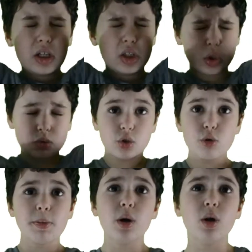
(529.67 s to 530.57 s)
So two
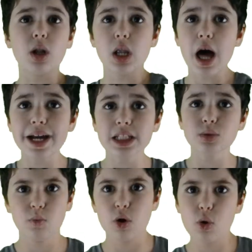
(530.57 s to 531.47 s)
parallel
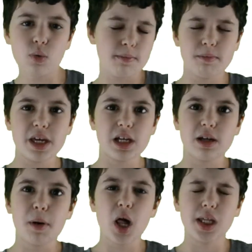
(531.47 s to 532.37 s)
lines won't make
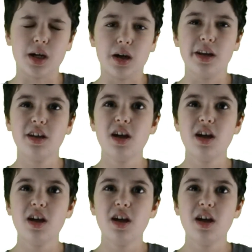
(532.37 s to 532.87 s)
a polygon.